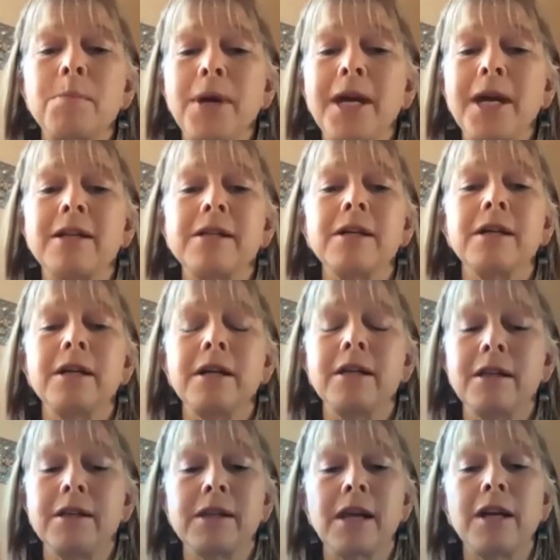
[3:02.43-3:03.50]
pit in
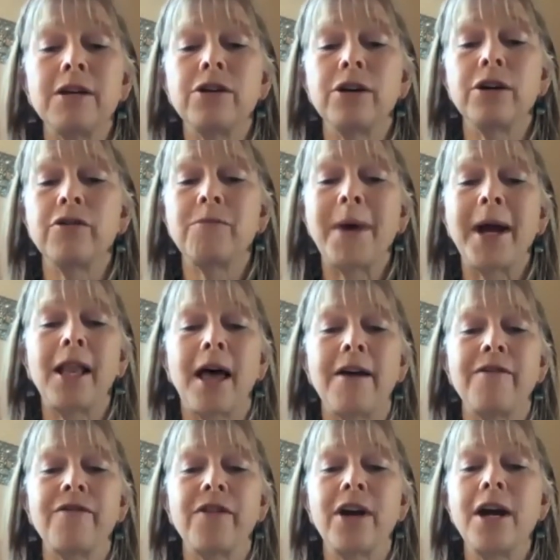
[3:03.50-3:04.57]
the center of my
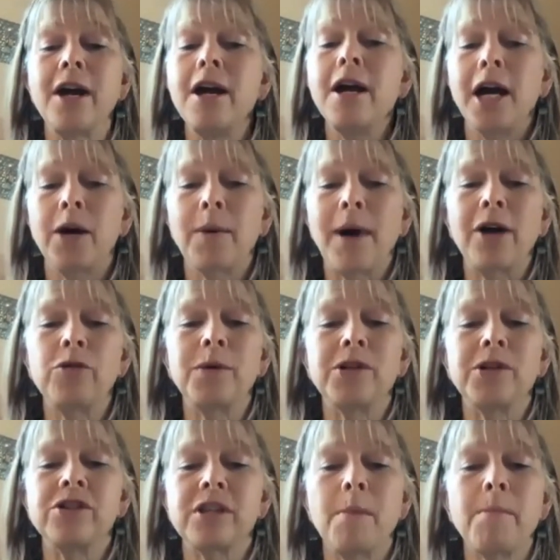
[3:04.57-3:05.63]
life around which
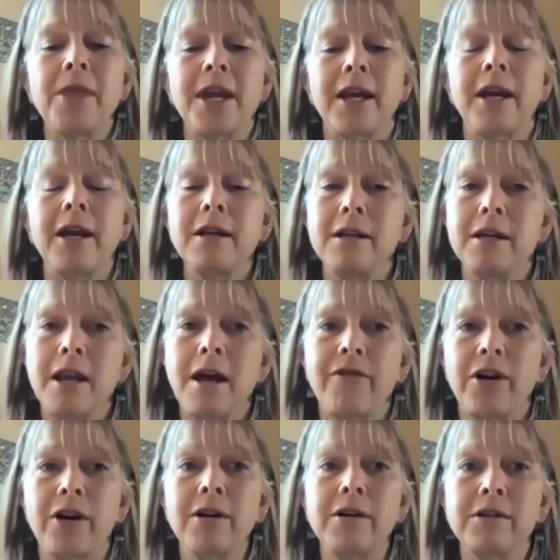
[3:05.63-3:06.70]
something
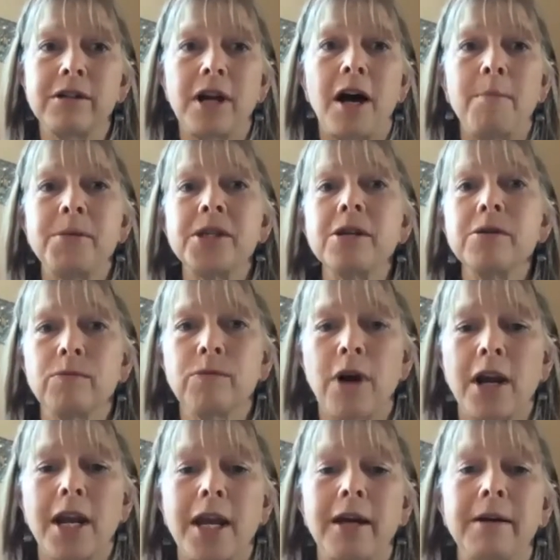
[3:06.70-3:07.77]
never stops
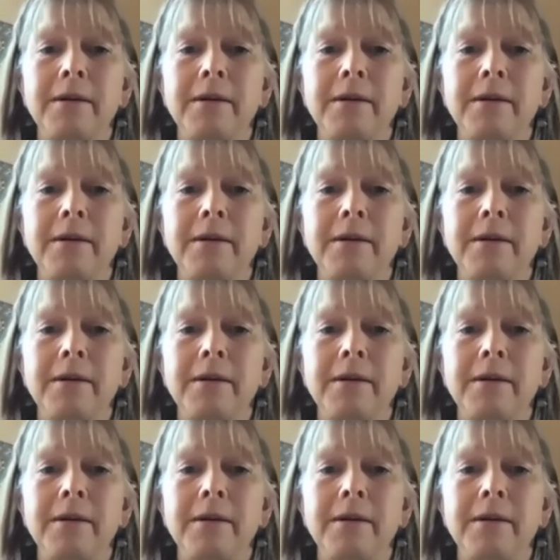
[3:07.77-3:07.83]
running.